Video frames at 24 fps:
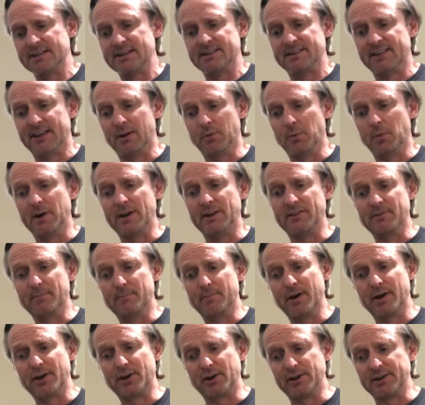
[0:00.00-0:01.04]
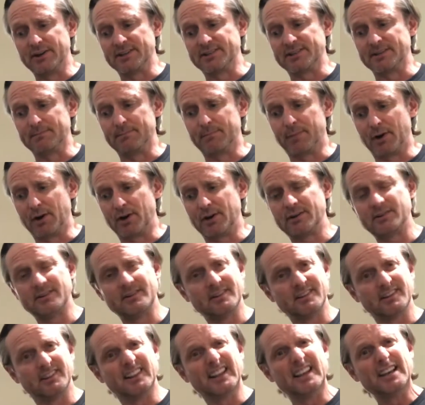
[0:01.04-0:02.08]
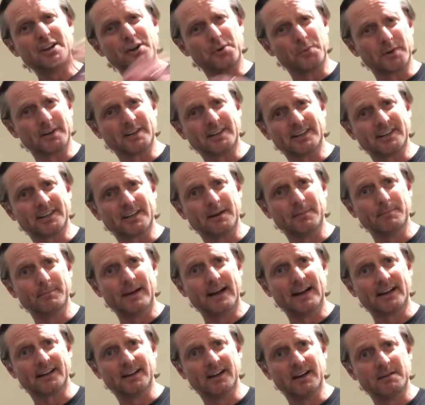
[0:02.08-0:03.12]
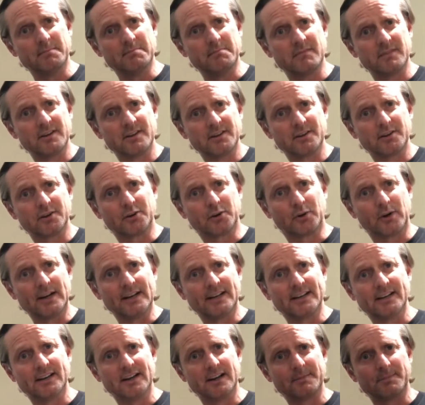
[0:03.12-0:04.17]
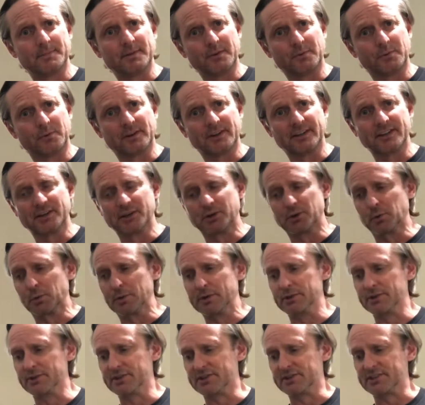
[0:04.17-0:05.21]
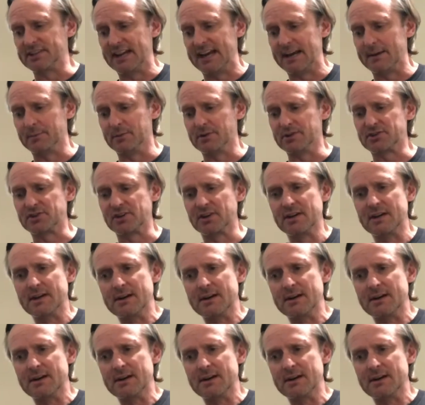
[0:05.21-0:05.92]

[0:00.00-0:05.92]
That way the butter doesn't burn. Later we're going to come back up, crank it up, and we're going to grill the sandwich.